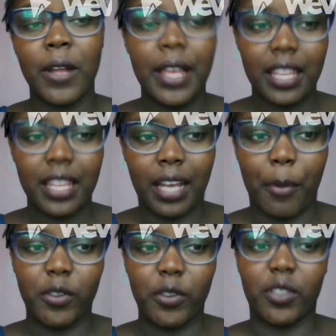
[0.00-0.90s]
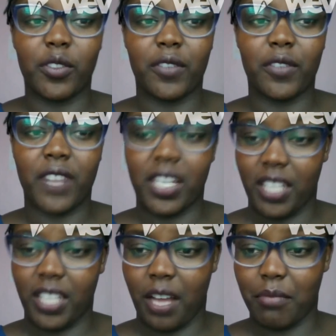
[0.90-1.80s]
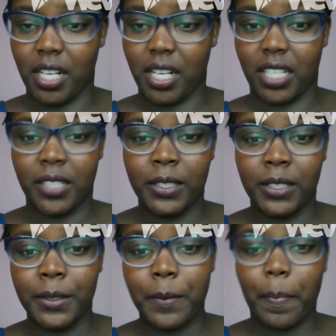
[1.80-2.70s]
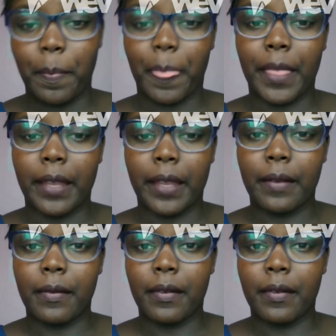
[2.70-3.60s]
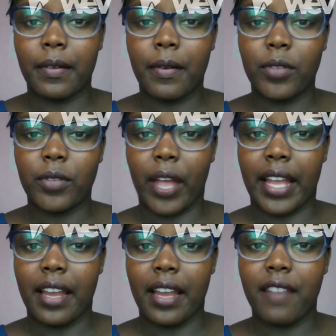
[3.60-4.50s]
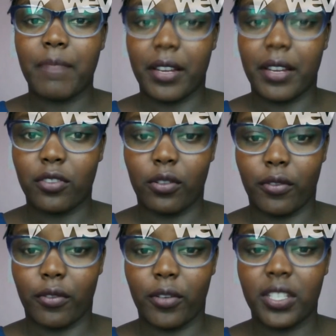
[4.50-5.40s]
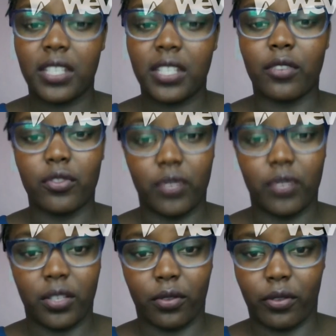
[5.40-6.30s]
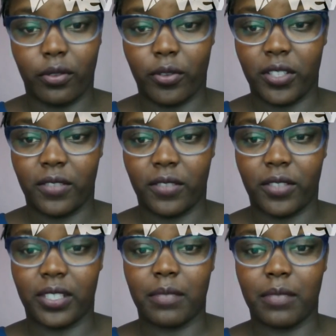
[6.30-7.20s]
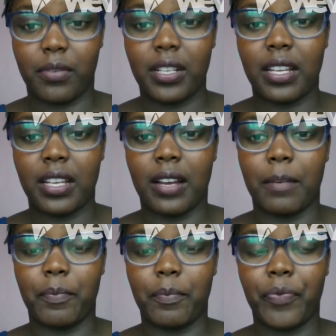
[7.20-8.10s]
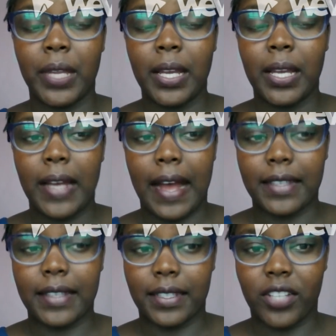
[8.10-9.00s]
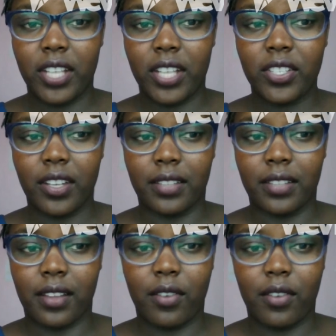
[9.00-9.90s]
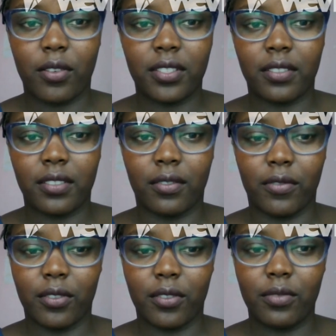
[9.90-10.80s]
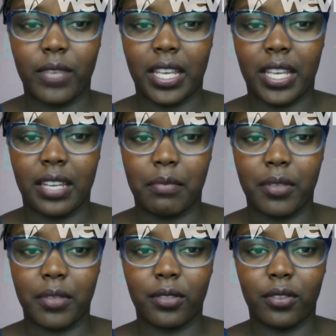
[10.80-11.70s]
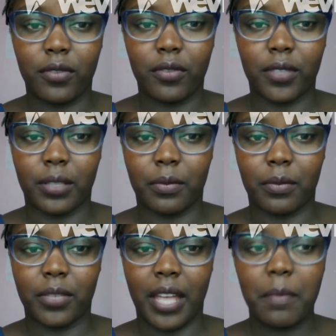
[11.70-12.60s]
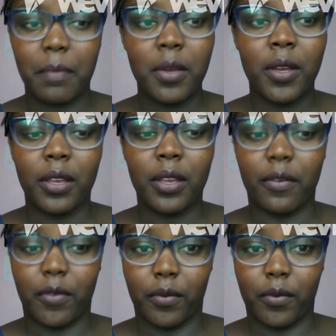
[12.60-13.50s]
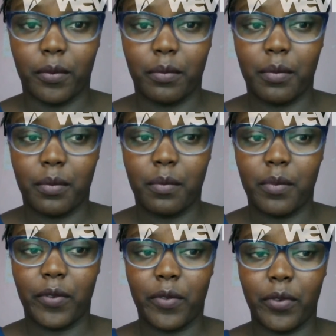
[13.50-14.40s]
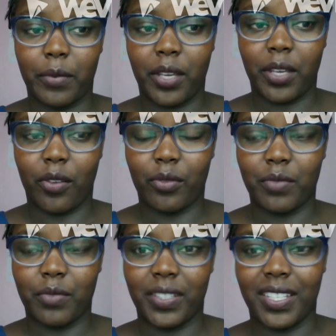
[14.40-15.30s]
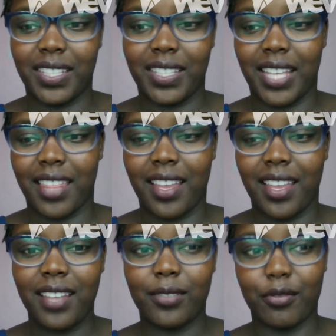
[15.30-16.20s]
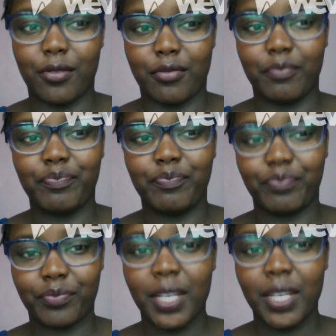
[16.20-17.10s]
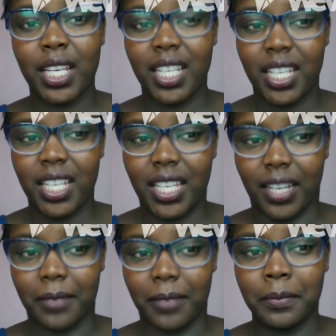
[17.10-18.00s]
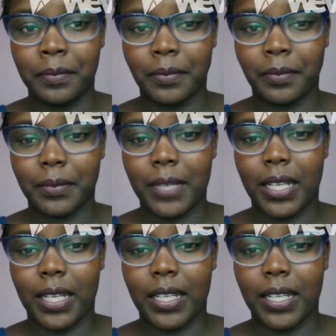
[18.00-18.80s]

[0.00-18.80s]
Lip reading: think about what you have done and come back. So I can have parental authority or judicial authority. For example, as a judge, as a court of law, we can imprison you for some time if you make your own mistakes here and there. So yeah. And